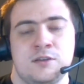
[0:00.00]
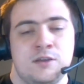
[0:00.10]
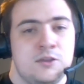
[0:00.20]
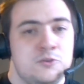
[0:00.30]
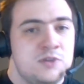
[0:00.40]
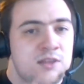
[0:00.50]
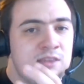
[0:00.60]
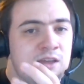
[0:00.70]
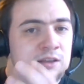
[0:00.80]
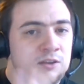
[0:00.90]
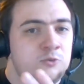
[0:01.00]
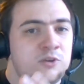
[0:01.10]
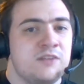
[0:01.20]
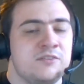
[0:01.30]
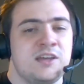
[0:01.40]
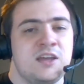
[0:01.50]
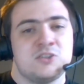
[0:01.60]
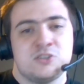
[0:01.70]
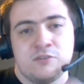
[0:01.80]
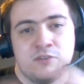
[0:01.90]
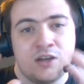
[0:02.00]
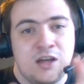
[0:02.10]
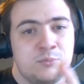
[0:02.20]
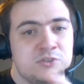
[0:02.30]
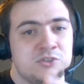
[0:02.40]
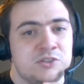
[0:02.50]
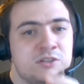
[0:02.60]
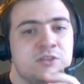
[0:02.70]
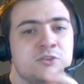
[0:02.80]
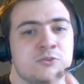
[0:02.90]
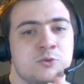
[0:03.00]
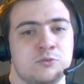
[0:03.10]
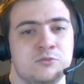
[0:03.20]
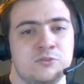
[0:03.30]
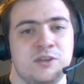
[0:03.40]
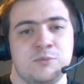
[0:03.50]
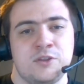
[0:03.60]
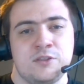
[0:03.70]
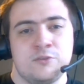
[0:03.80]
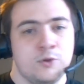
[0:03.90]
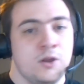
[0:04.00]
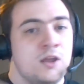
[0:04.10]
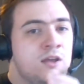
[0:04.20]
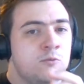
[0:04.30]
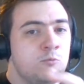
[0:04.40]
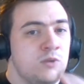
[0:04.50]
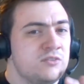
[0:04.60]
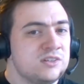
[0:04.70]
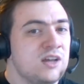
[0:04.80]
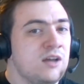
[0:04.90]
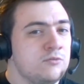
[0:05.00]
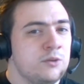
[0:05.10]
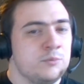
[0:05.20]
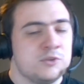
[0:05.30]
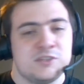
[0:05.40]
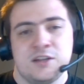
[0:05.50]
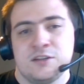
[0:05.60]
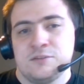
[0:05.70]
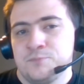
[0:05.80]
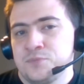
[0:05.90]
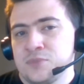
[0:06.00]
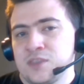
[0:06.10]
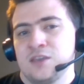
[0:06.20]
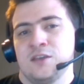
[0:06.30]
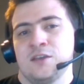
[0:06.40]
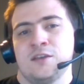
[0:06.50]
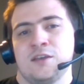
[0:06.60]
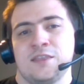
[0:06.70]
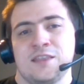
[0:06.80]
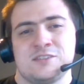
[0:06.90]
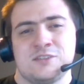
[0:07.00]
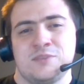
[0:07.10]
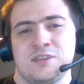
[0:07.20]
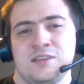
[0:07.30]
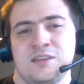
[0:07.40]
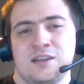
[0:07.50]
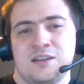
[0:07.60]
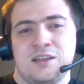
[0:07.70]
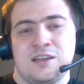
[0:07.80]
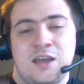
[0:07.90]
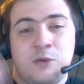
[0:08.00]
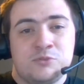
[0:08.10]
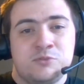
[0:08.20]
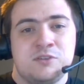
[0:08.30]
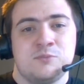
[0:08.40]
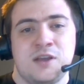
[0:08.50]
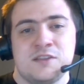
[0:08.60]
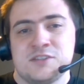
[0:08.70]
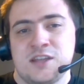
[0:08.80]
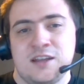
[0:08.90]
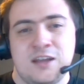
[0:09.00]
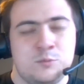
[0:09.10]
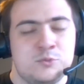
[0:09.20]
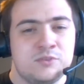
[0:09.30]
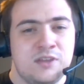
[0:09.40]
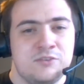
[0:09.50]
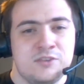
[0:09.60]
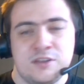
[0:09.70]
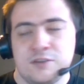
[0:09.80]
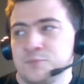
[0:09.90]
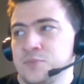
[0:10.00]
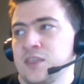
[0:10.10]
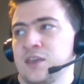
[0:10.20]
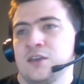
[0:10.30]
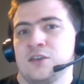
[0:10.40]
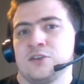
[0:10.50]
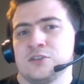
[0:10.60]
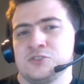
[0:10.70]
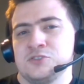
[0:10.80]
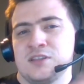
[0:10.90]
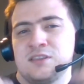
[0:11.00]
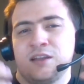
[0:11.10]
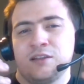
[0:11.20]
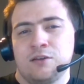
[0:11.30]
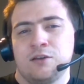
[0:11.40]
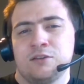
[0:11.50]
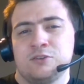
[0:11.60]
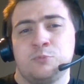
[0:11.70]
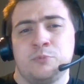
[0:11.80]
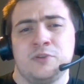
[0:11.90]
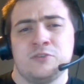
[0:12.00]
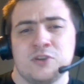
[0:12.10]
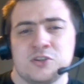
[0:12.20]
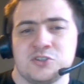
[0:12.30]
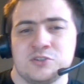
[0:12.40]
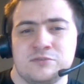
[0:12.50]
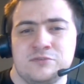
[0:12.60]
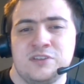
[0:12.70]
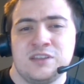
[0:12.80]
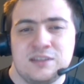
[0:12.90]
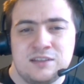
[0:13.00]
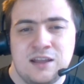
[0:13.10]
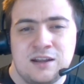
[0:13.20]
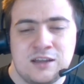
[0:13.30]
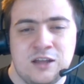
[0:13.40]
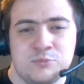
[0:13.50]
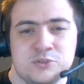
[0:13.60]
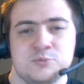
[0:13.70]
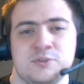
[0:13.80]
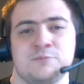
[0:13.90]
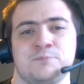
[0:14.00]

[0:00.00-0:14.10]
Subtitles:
you get that gratification of accomplishing your goal for that month or whatever time frame you're setting. And that's something that helps with your mindset and helps with everything, because you get that dopamine rush of feeling that accomplishment.